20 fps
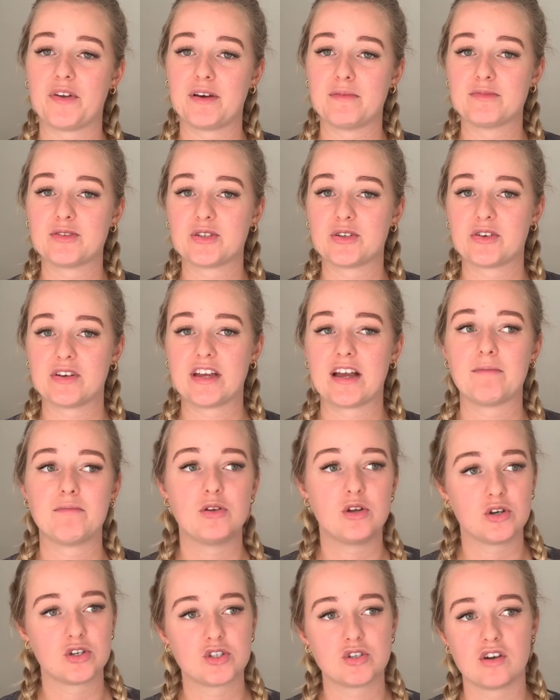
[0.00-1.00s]
I'm sorry, I'm
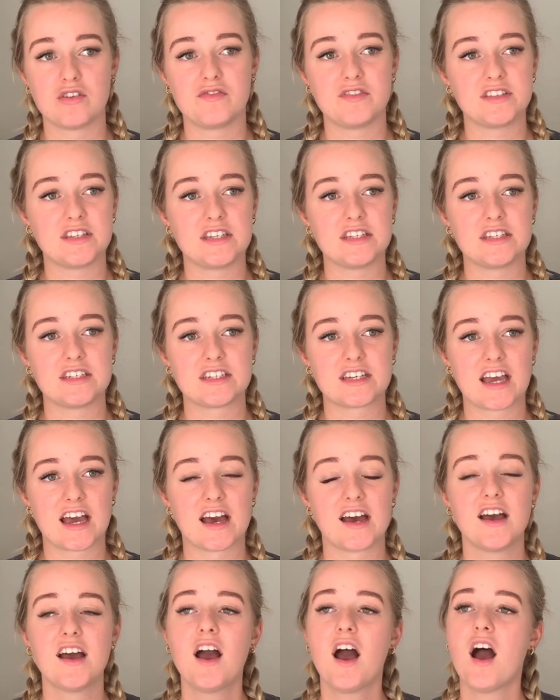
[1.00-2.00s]
not sure if it's easy to
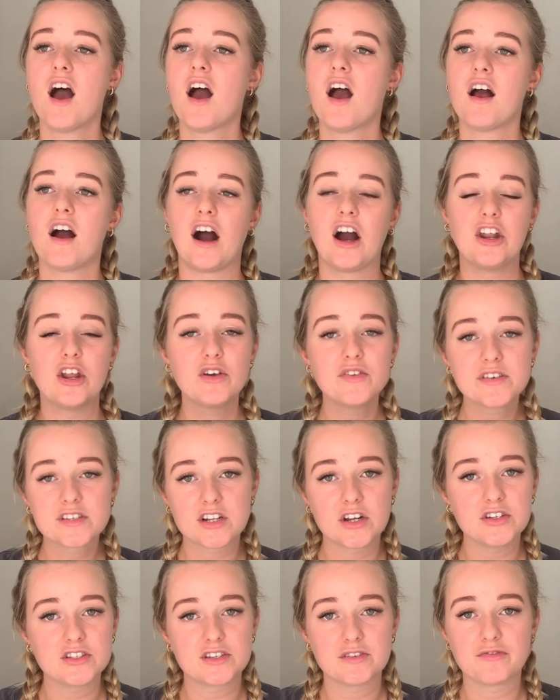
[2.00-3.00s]
get. I know there's
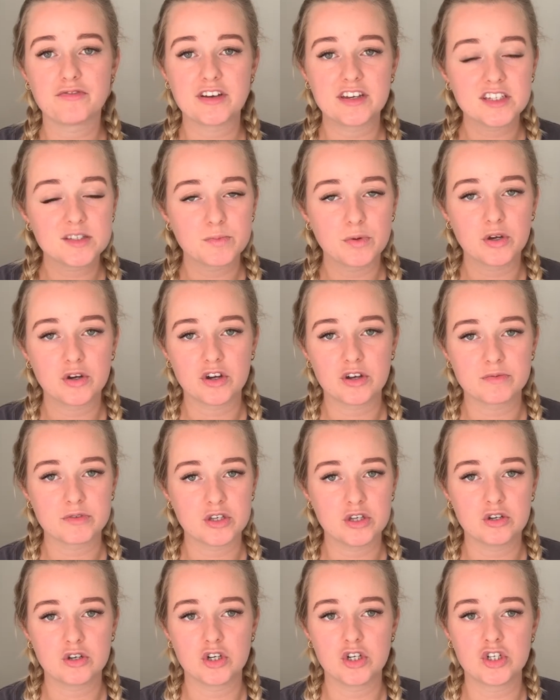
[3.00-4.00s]
loads of Facebook groups that
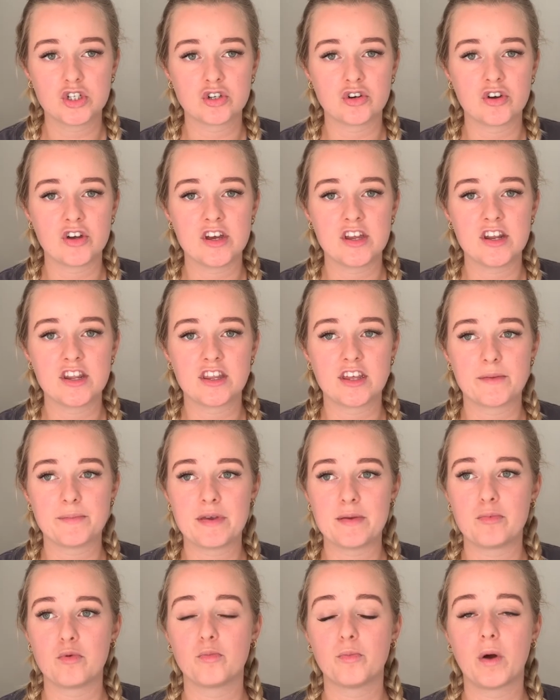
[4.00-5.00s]
you can join that
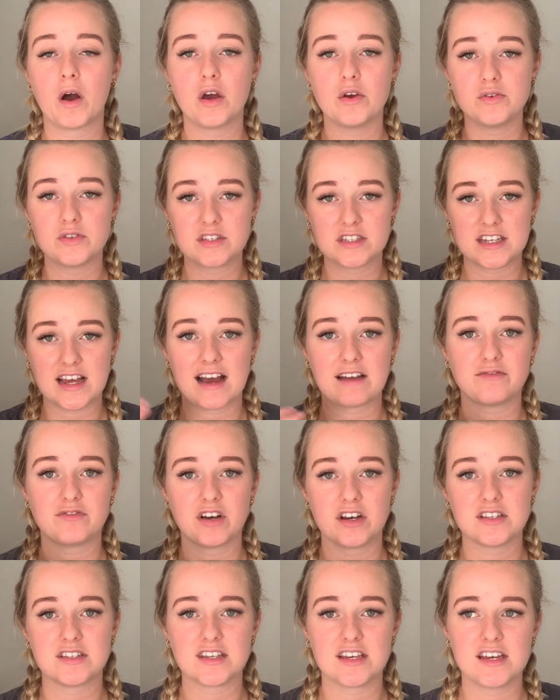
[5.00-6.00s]
people post
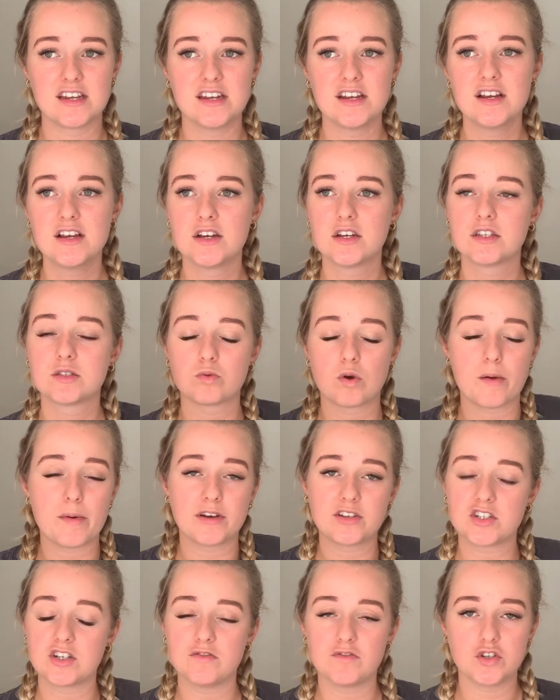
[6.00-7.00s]
adverts in. So I
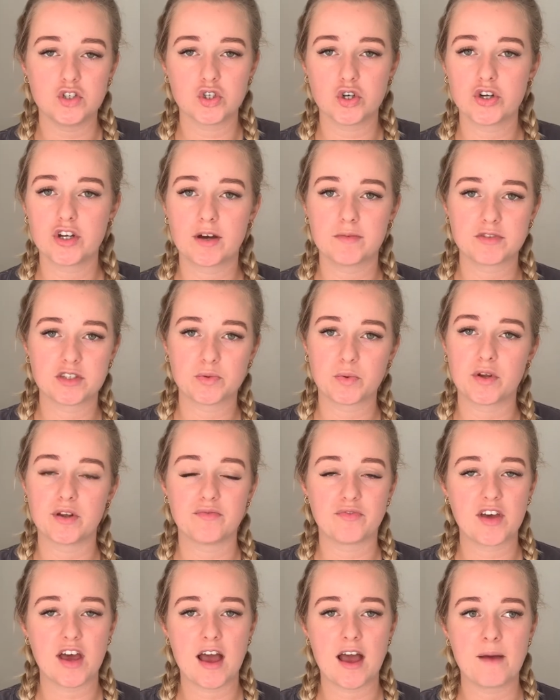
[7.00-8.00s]
imagine if you join up to one of
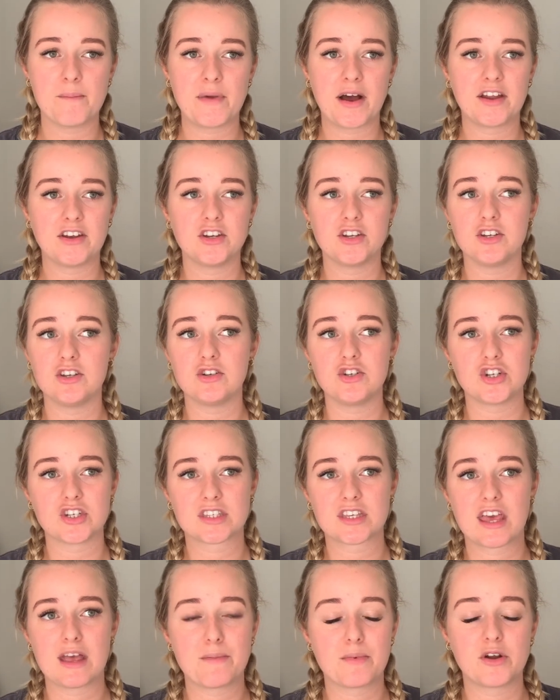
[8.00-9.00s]
them and you just
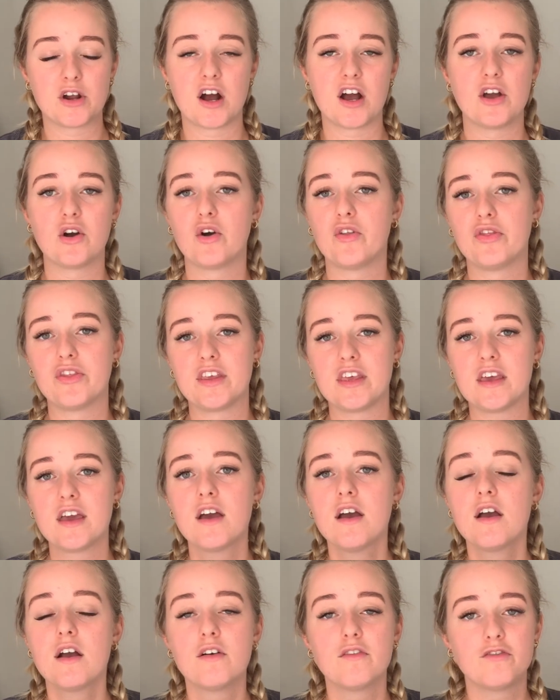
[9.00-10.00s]
keep an eye on the
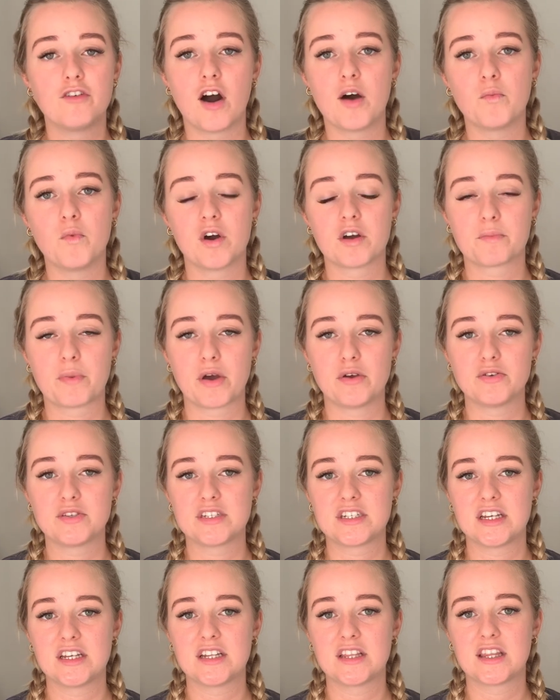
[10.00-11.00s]
farm work
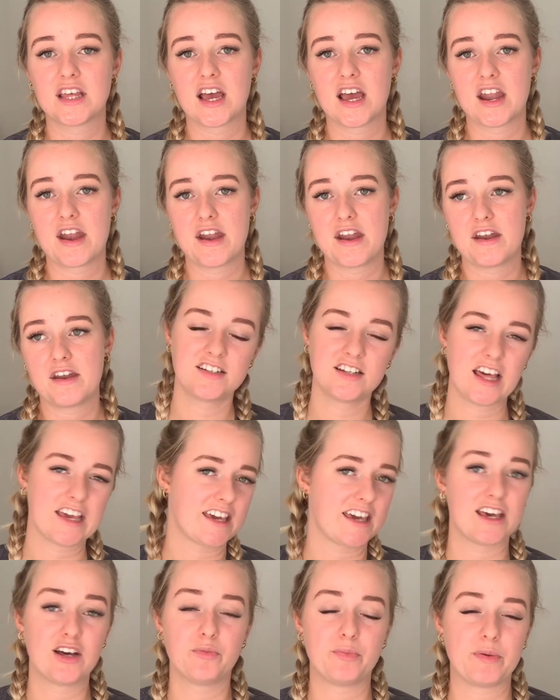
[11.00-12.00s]
posted, then like
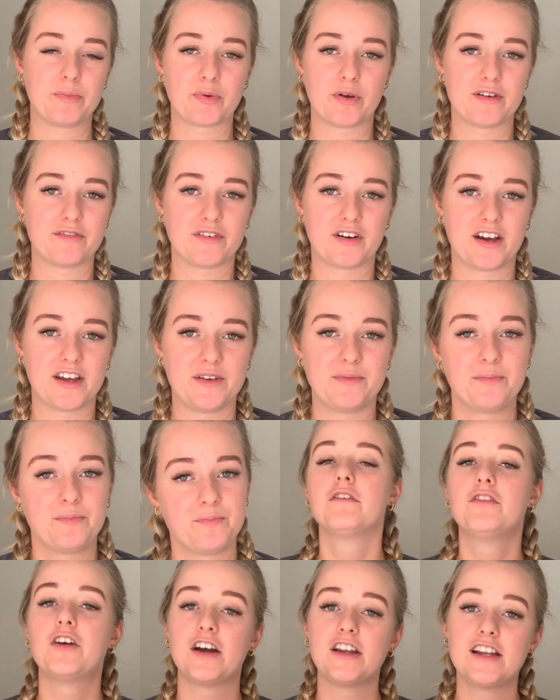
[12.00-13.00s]
it'll be pretty fine.
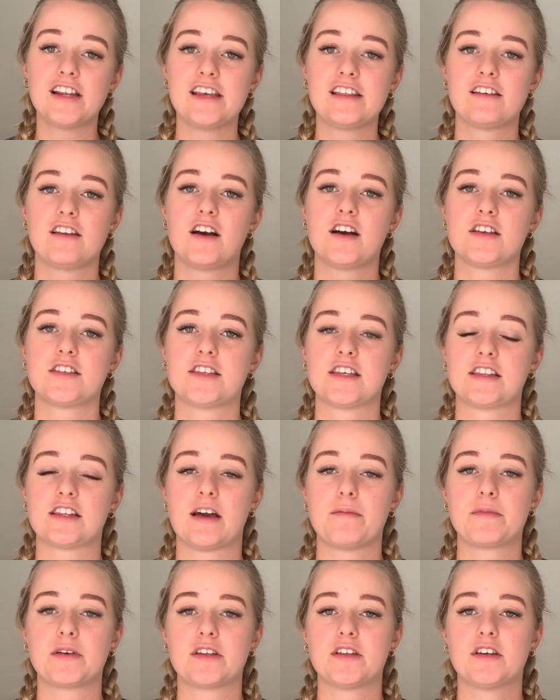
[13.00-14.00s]
Finally, the last thing that
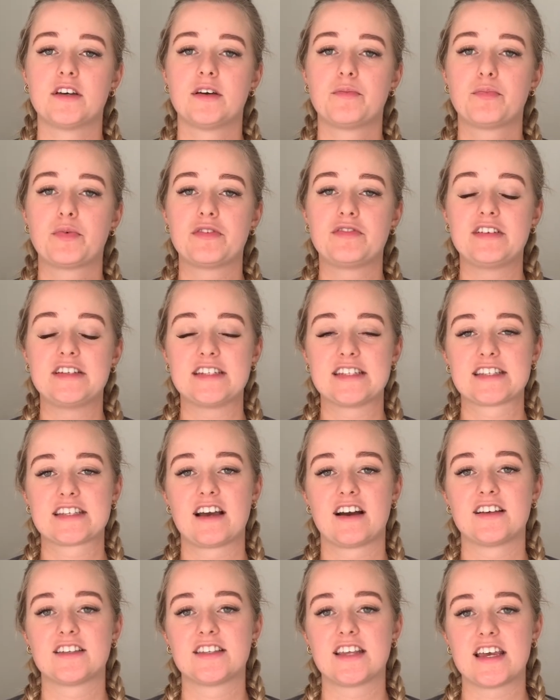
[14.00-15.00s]
I'm gonna briefly
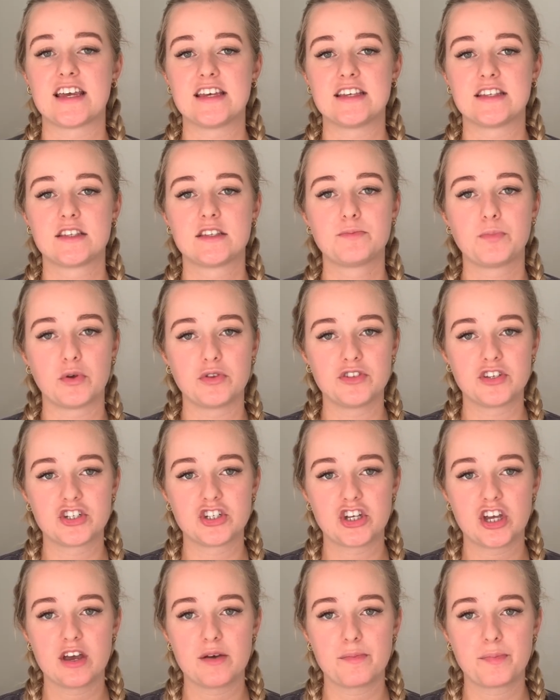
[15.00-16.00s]
discuss is
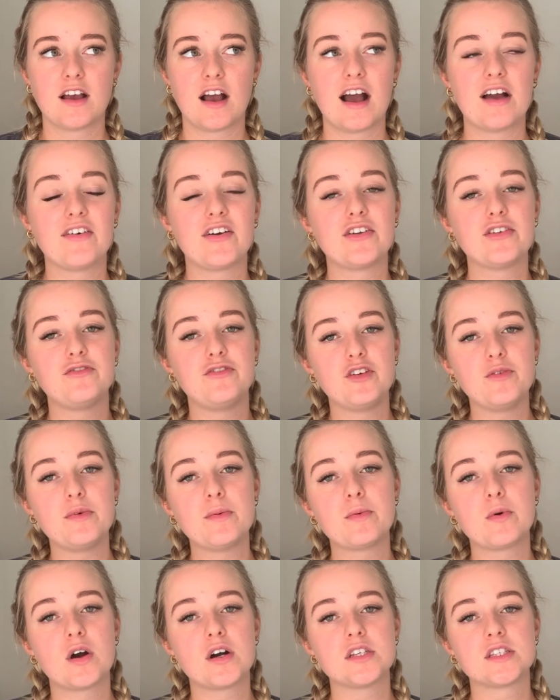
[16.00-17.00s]
sponsorship. I've had a few
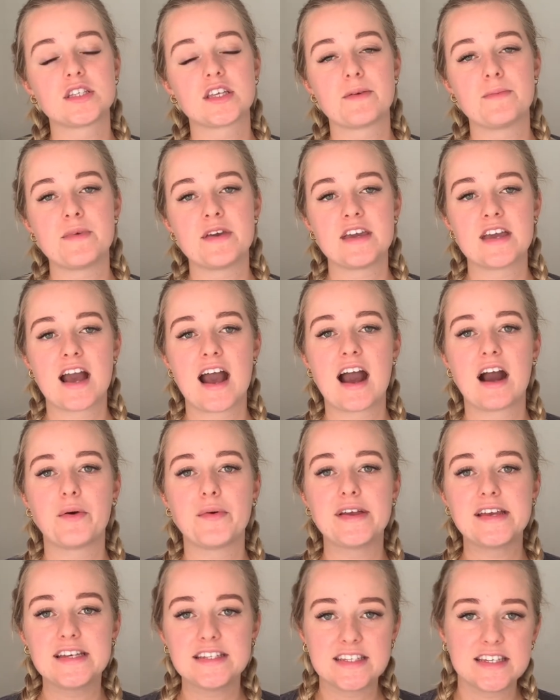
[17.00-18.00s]
people asking me how
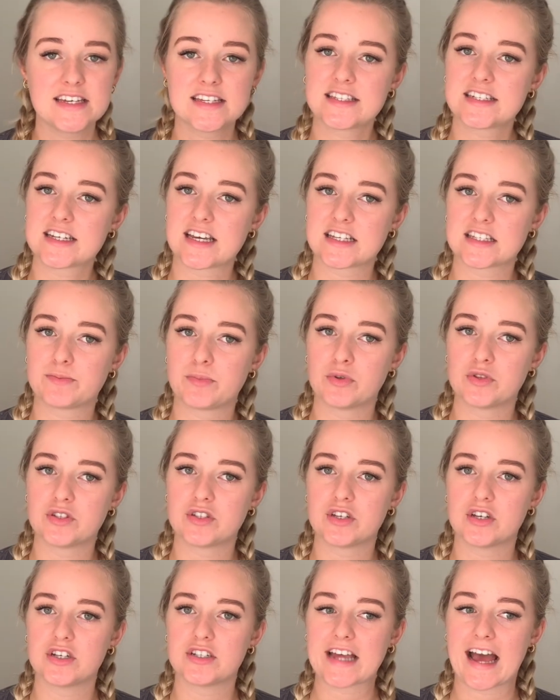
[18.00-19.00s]
easy it is to get
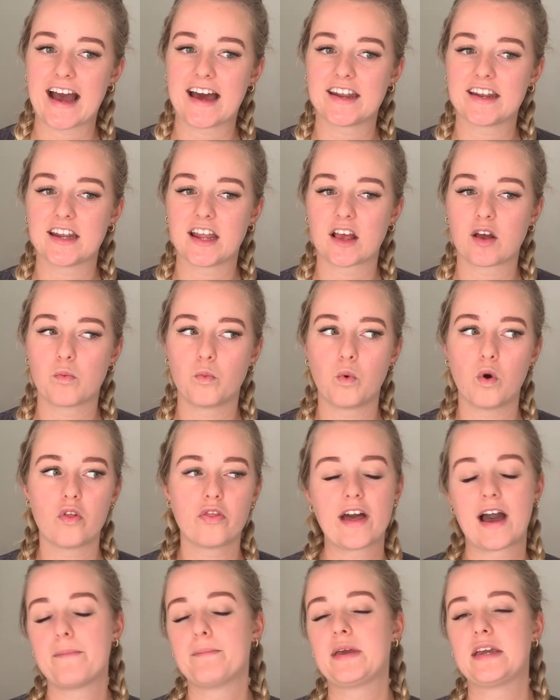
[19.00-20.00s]
sponsored and like what
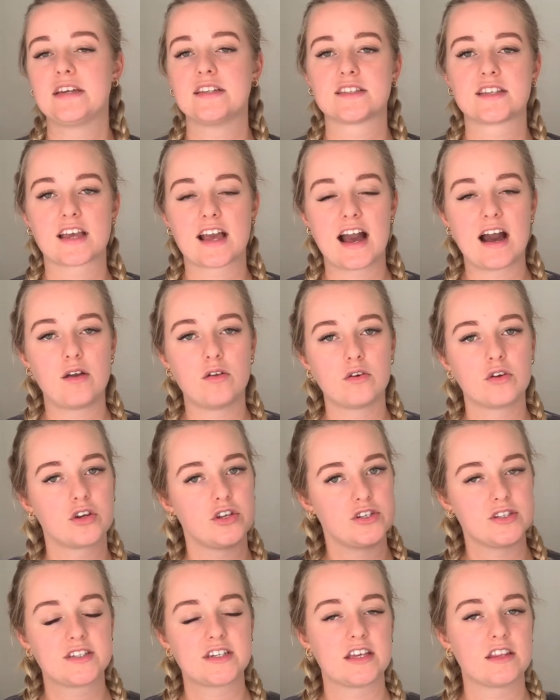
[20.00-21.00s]
that means, like how long can
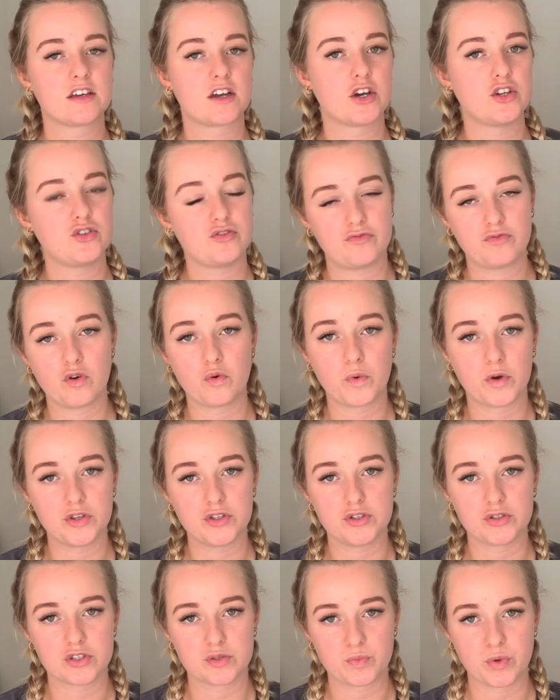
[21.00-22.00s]
you stay in the country for once
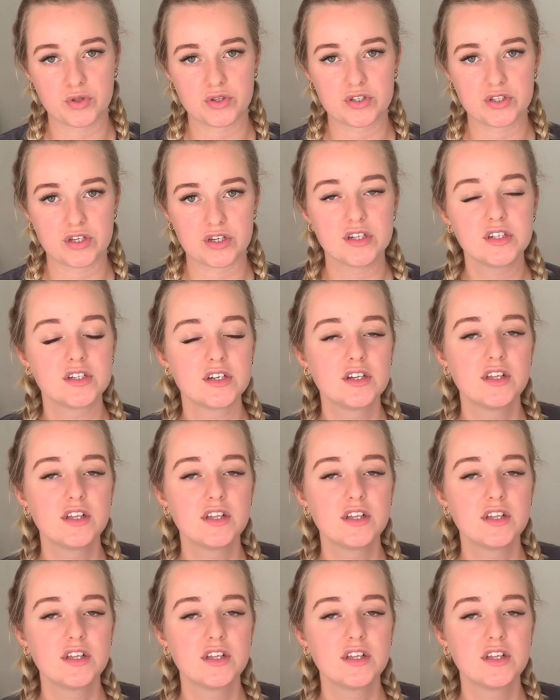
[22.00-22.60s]
you're sponsored.